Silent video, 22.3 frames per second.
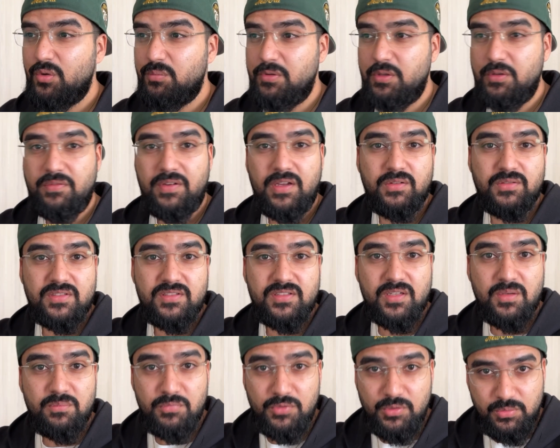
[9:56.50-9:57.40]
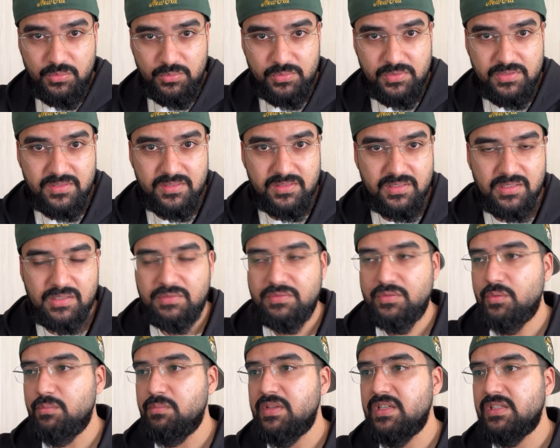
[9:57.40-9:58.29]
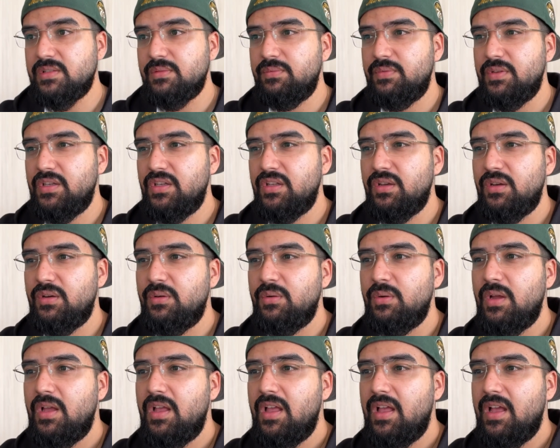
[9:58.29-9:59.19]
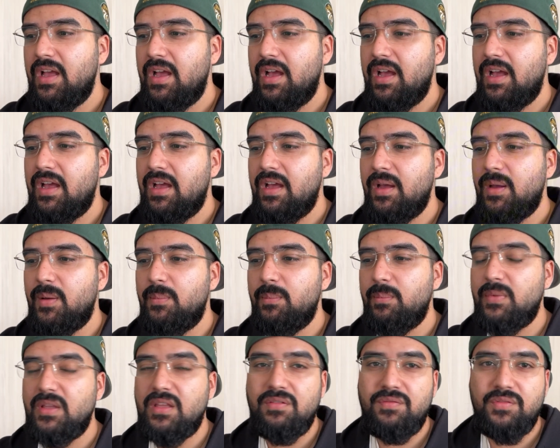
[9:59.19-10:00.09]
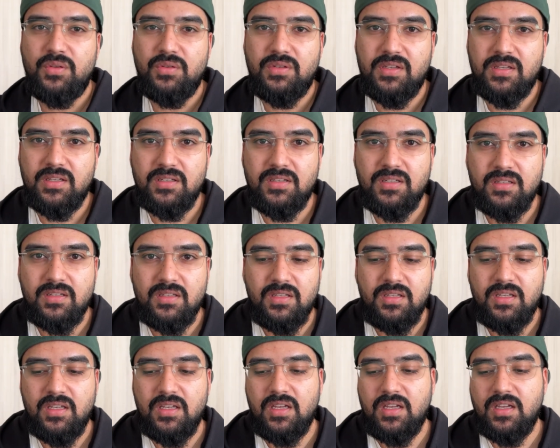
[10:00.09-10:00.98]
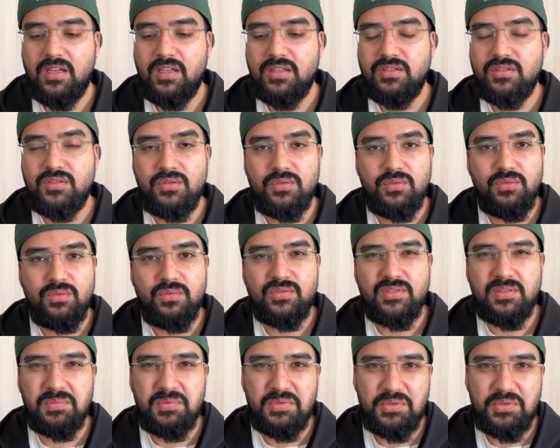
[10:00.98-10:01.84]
I hope you found some use from this video. Um, if you did, uh, do